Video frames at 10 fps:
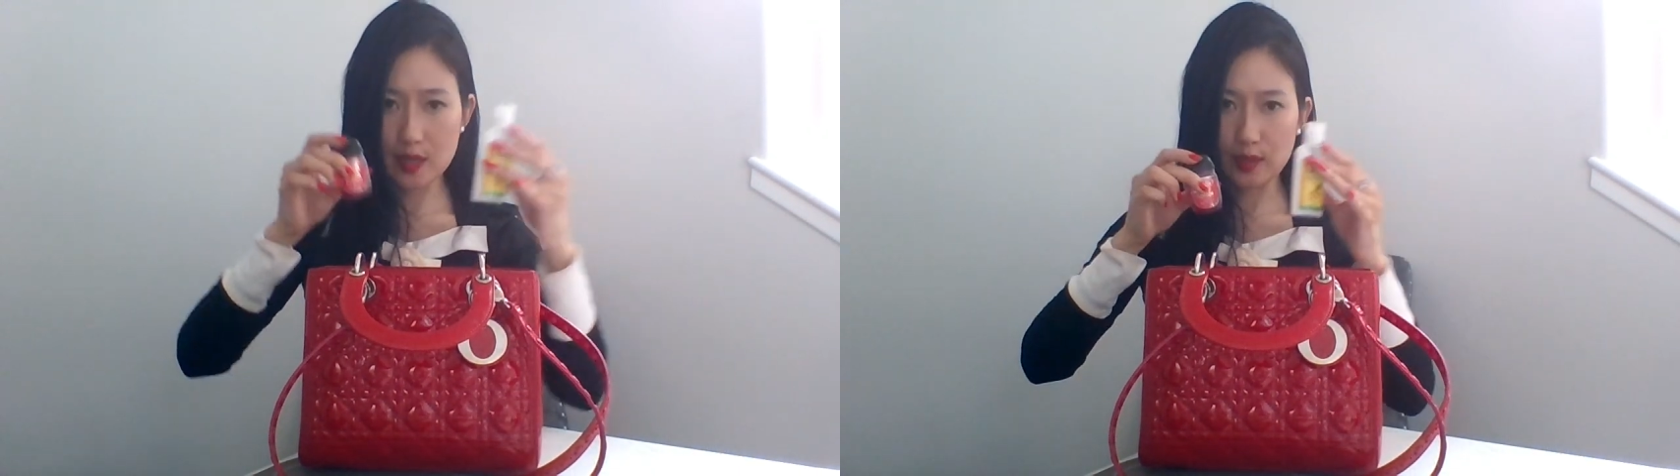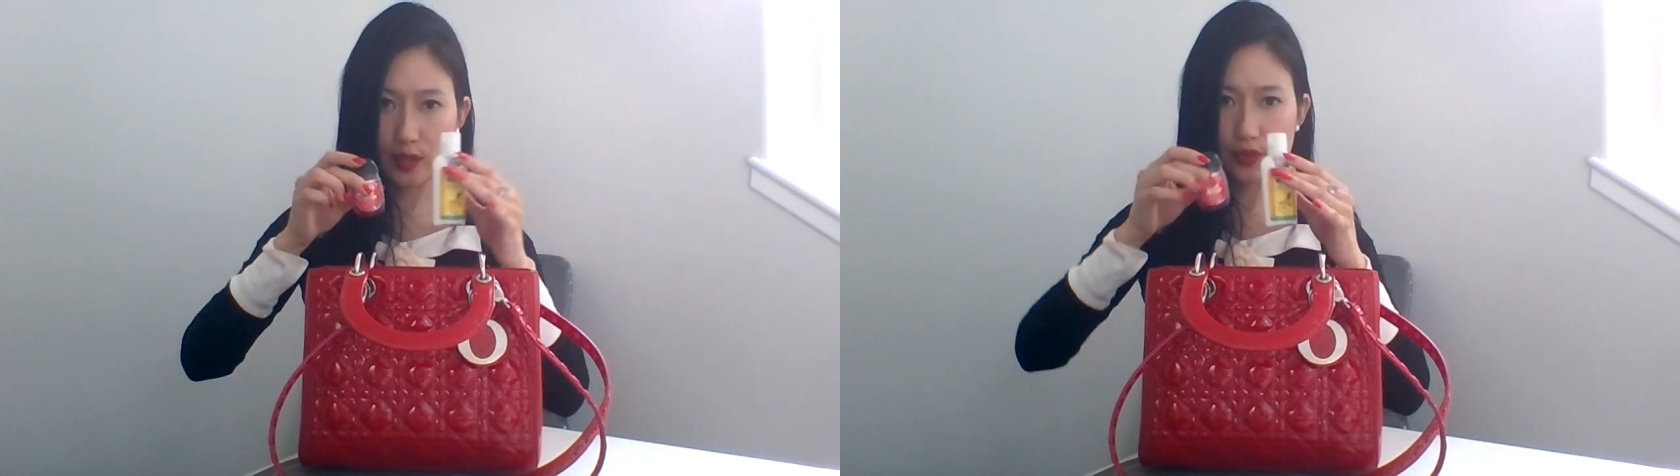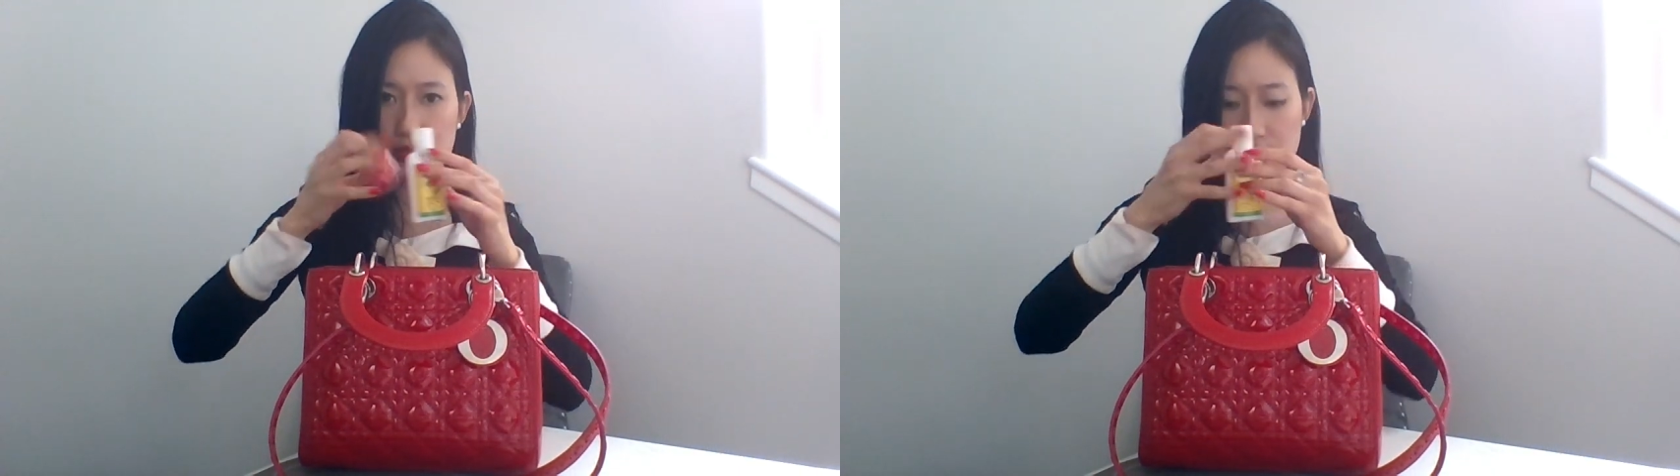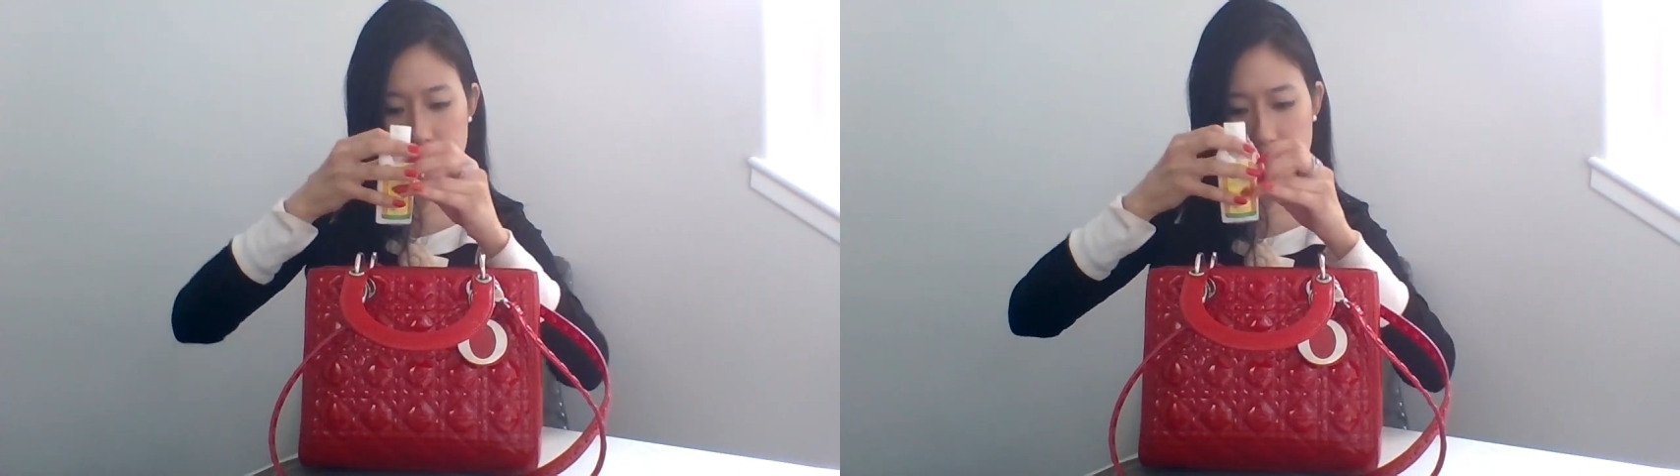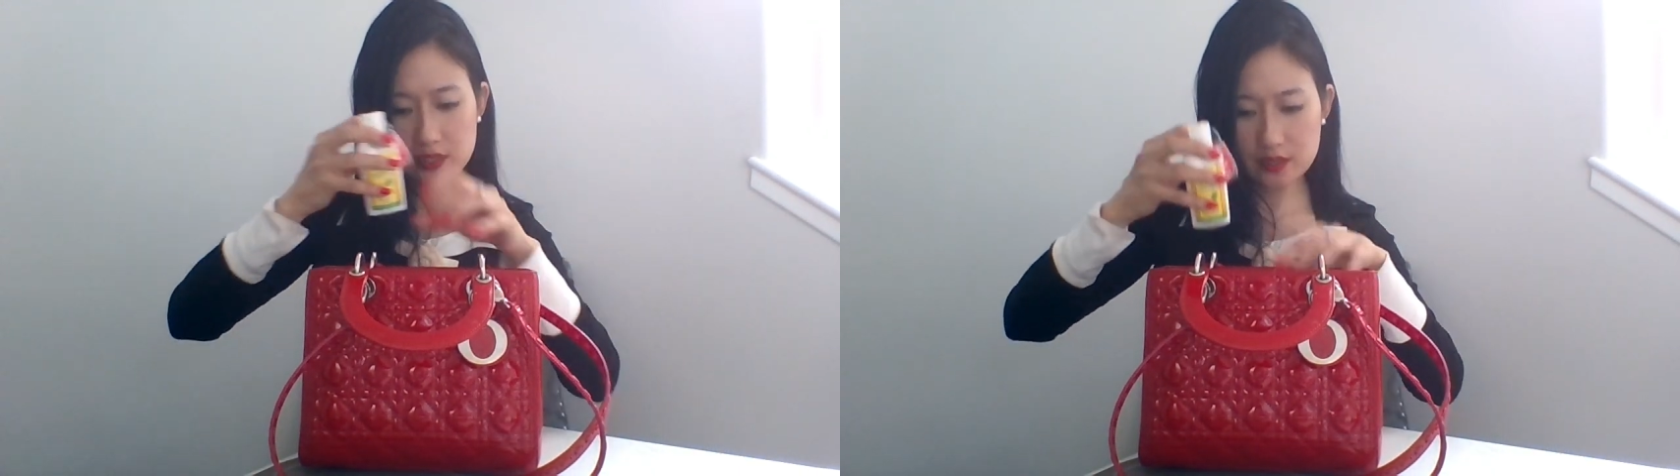and
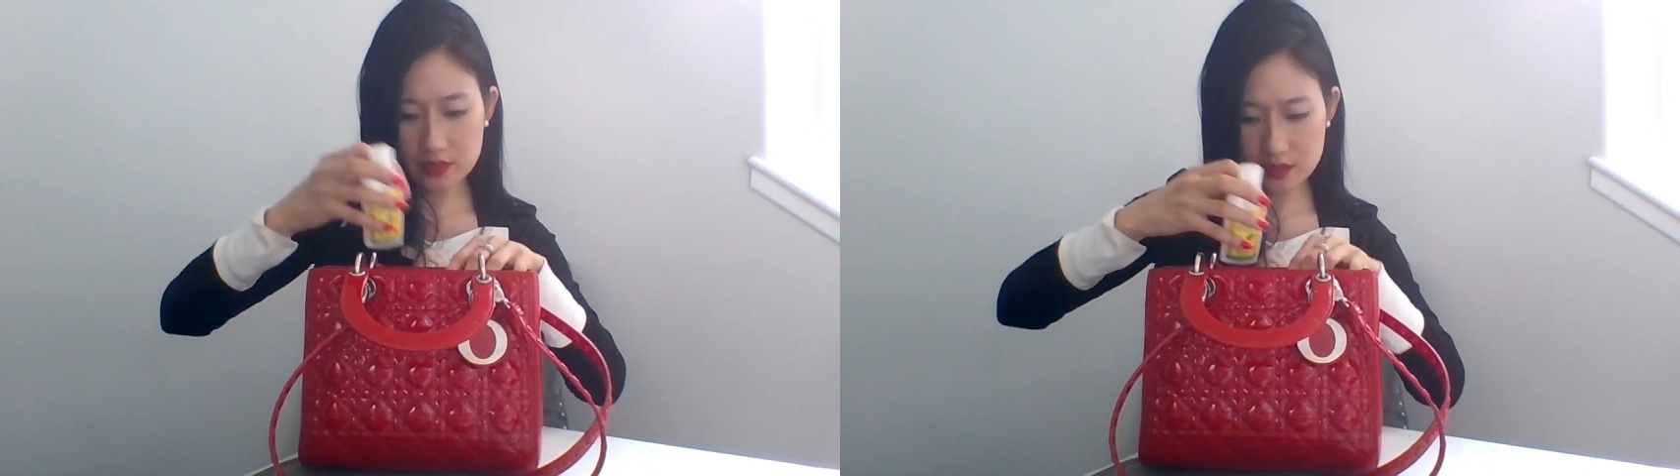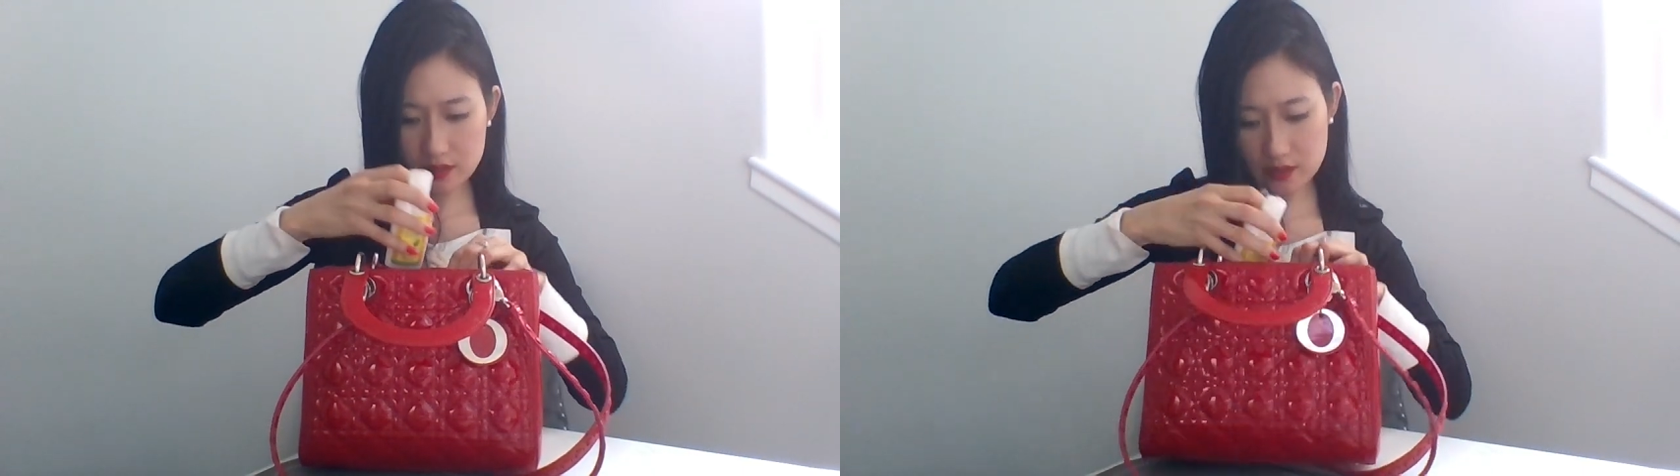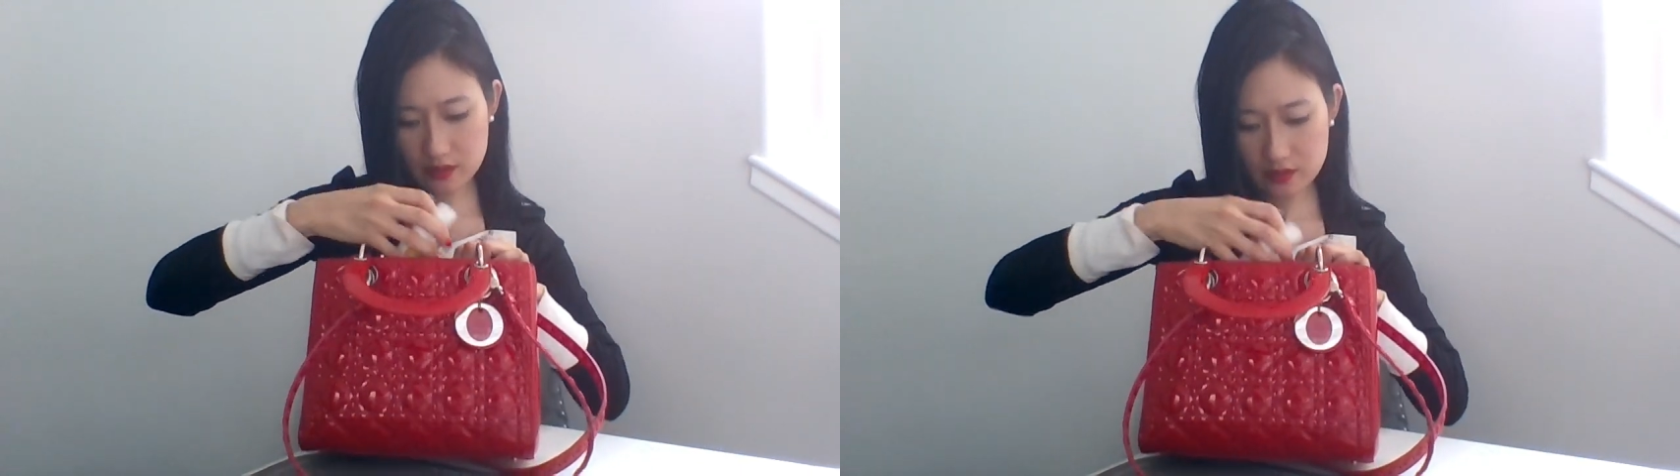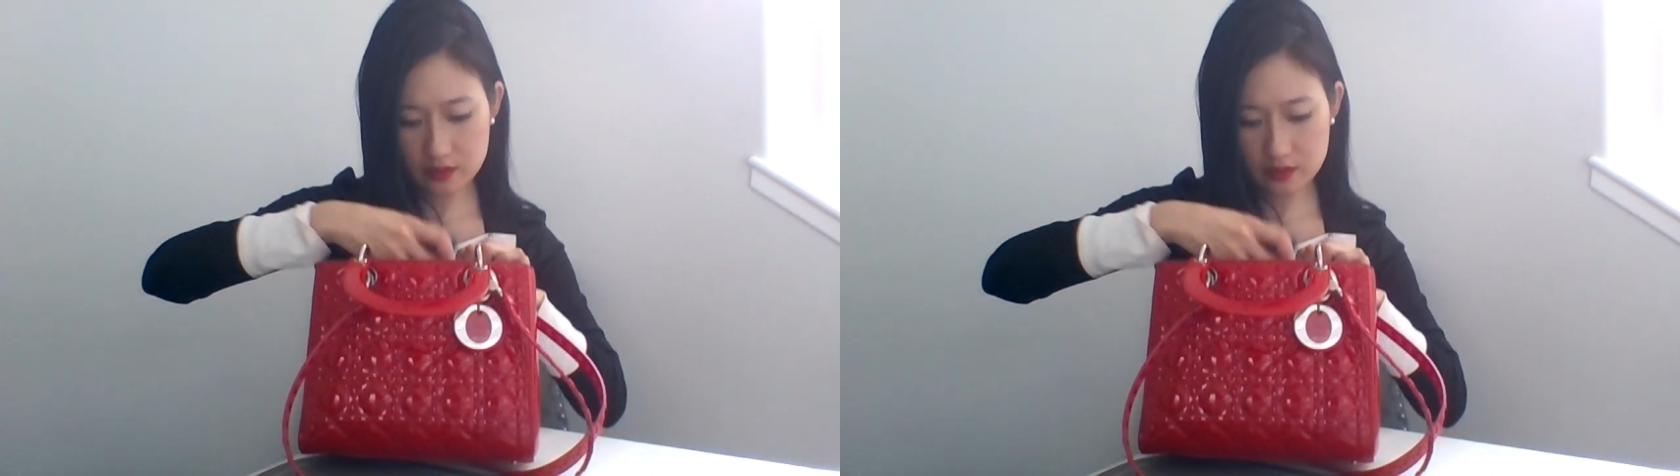lotion,